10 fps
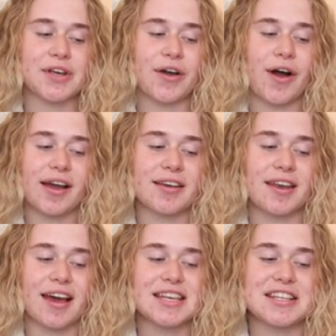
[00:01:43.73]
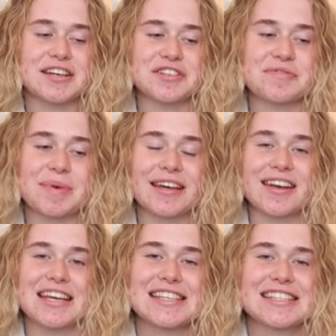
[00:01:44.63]
So I liked the idea of being
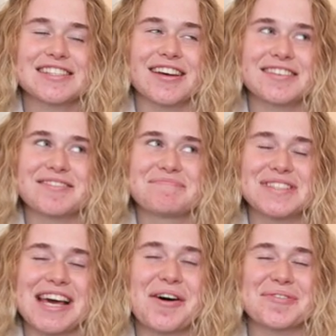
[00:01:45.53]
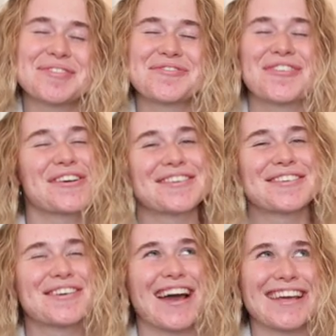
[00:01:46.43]
in a seaside town for
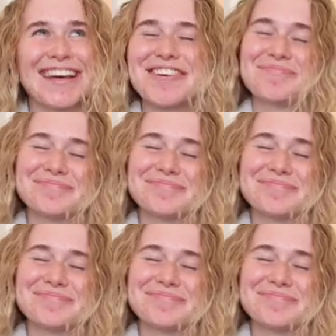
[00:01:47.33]
a year.